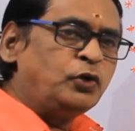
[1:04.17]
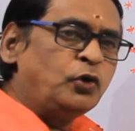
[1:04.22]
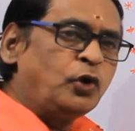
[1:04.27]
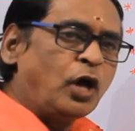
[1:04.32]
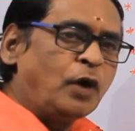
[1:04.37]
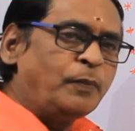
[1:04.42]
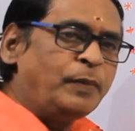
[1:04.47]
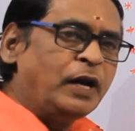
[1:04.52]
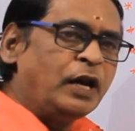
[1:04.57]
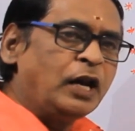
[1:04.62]
to
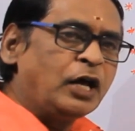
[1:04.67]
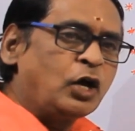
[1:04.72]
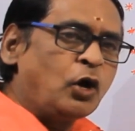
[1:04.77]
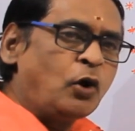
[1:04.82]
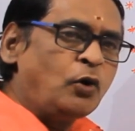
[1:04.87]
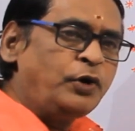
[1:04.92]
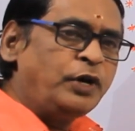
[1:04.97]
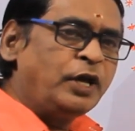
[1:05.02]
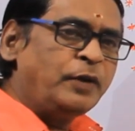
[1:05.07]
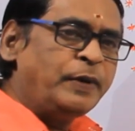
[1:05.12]
nominal
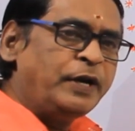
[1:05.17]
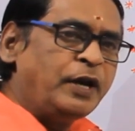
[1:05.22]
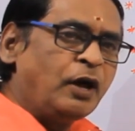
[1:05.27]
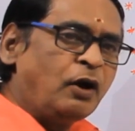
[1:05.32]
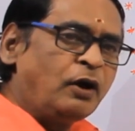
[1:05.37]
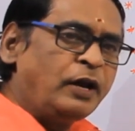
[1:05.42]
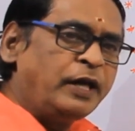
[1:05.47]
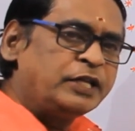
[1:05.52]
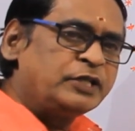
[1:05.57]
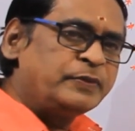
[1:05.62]
account, debit
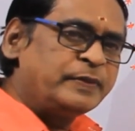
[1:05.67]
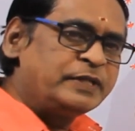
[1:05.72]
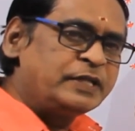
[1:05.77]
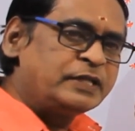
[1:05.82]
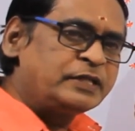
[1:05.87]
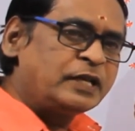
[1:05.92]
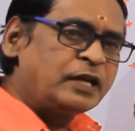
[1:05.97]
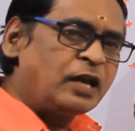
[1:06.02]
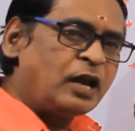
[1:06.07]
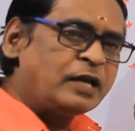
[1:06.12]
all
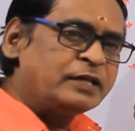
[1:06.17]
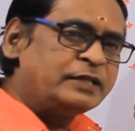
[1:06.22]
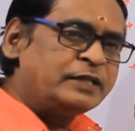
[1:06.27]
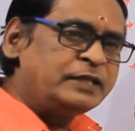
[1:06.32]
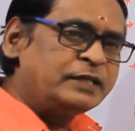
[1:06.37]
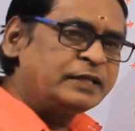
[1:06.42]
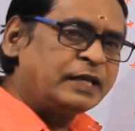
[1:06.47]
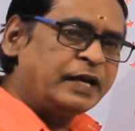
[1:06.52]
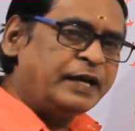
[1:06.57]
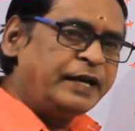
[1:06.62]
expenses and
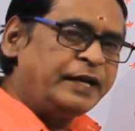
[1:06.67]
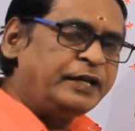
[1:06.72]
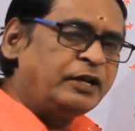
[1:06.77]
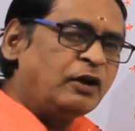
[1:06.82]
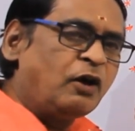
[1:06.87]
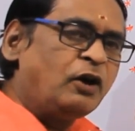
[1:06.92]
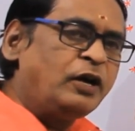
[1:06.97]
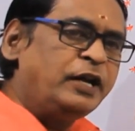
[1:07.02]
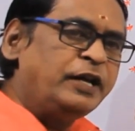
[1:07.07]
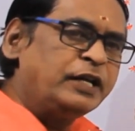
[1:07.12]
losses, credit
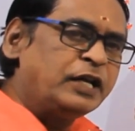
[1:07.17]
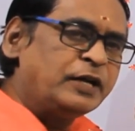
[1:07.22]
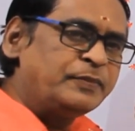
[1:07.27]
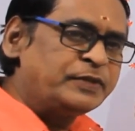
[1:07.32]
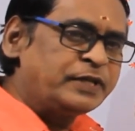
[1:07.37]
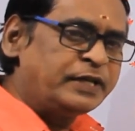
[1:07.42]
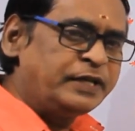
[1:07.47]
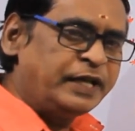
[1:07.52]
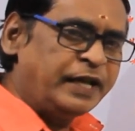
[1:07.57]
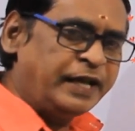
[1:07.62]
all
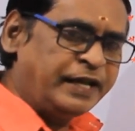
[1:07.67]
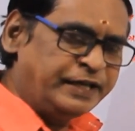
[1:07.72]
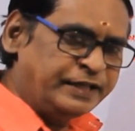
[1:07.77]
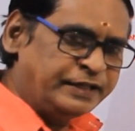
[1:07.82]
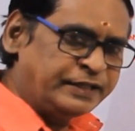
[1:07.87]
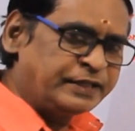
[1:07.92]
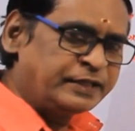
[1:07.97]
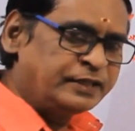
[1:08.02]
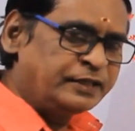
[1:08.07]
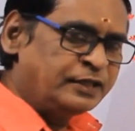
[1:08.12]
incomes and
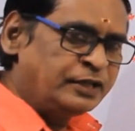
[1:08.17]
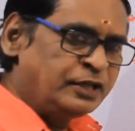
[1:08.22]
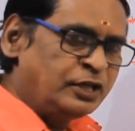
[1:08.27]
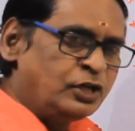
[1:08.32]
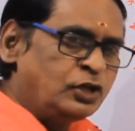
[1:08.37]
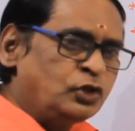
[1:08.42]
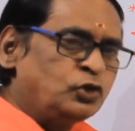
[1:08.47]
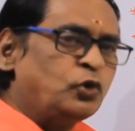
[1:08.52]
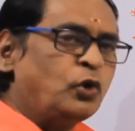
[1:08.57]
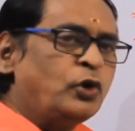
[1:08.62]
gains.
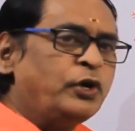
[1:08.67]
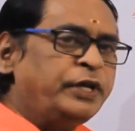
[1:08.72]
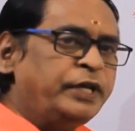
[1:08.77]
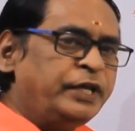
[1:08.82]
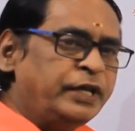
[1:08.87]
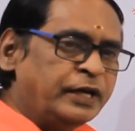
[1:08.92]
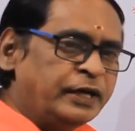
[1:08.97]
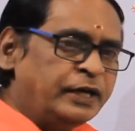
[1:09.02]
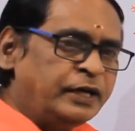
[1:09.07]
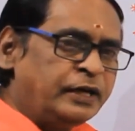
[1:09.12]
So
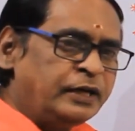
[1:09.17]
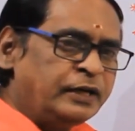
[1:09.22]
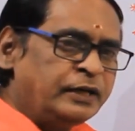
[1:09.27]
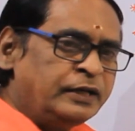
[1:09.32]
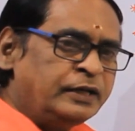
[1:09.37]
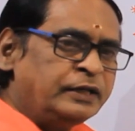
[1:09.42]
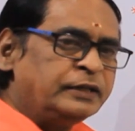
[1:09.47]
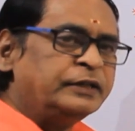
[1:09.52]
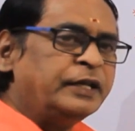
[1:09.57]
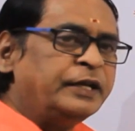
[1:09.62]

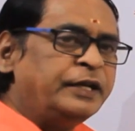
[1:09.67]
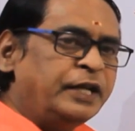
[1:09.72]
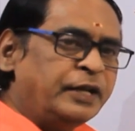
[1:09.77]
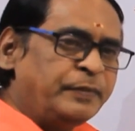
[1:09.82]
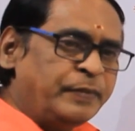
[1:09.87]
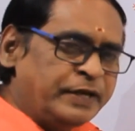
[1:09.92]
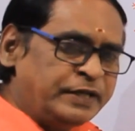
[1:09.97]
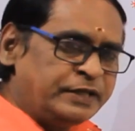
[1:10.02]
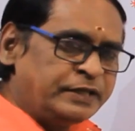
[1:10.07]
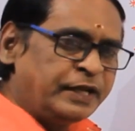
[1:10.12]
here the
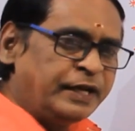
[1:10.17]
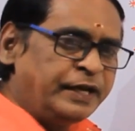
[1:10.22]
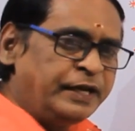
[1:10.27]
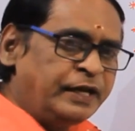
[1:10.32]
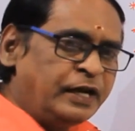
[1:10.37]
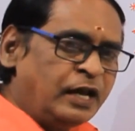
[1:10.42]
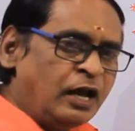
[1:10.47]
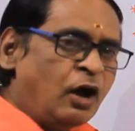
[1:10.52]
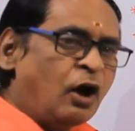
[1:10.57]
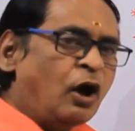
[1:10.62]
debit
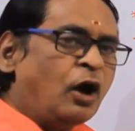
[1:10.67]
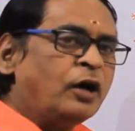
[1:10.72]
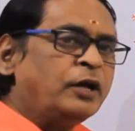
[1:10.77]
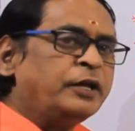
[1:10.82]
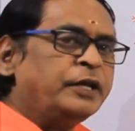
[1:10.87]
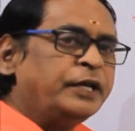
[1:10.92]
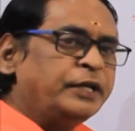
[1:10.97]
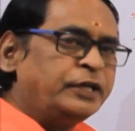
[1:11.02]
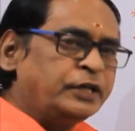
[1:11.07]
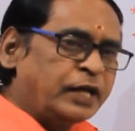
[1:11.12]
side,
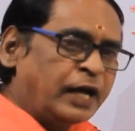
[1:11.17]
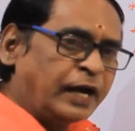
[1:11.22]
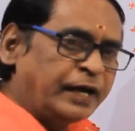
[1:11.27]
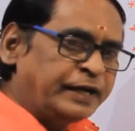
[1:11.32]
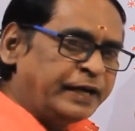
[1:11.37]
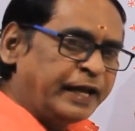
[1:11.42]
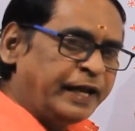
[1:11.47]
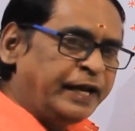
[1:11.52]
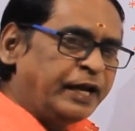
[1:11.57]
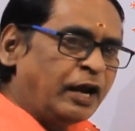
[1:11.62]
it
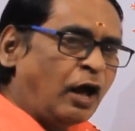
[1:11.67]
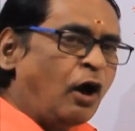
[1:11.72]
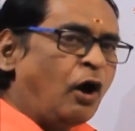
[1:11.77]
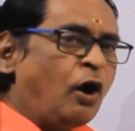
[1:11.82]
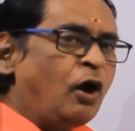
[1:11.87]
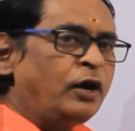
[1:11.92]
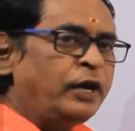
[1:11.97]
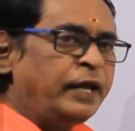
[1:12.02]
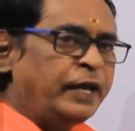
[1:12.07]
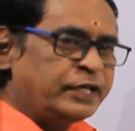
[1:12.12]
contains
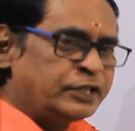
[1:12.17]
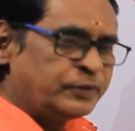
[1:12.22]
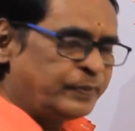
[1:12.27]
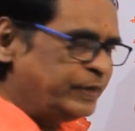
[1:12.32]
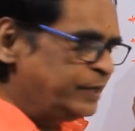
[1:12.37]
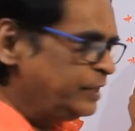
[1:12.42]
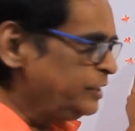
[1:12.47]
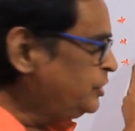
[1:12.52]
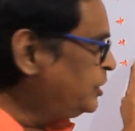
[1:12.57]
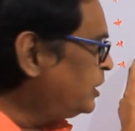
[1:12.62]
all
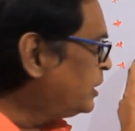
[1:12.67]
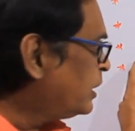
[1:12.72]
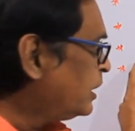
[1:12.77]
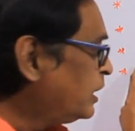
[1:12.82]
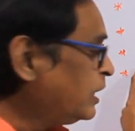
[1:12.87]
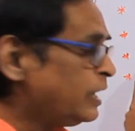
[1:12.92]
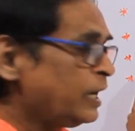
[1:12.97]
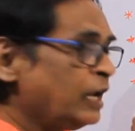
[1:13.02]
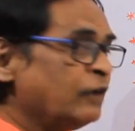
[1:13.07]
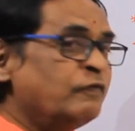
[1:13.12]

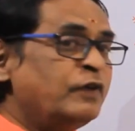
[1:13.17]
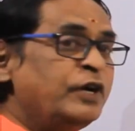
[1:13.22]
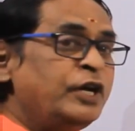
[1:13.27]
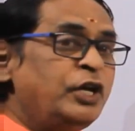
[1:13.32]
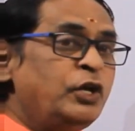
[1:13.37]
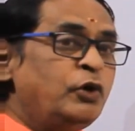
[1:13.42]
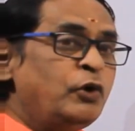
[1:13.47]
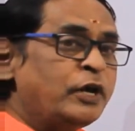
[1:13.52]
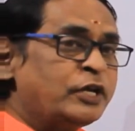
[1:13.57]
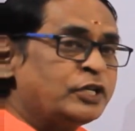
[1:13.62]
expenditure,
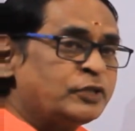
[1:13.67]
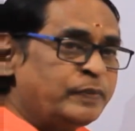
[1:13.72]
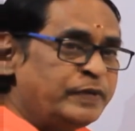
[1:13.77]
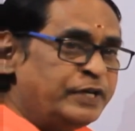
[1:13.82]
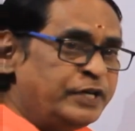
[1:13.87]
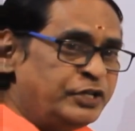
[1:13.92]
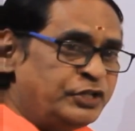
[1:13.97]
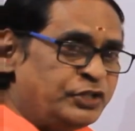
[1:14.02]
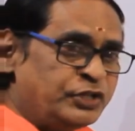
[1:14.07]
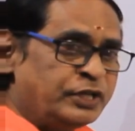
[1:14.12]
revenue
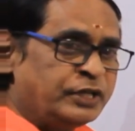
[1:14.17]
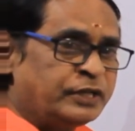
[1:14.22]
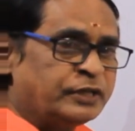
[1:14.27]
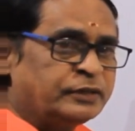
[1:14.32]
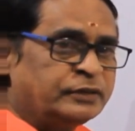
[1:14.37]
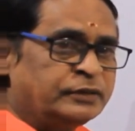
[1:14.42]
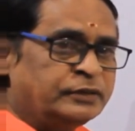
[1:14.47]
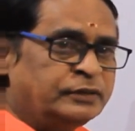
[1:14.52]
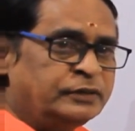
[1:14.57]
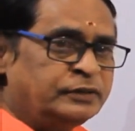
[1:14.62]

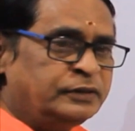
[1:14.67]
expenditure.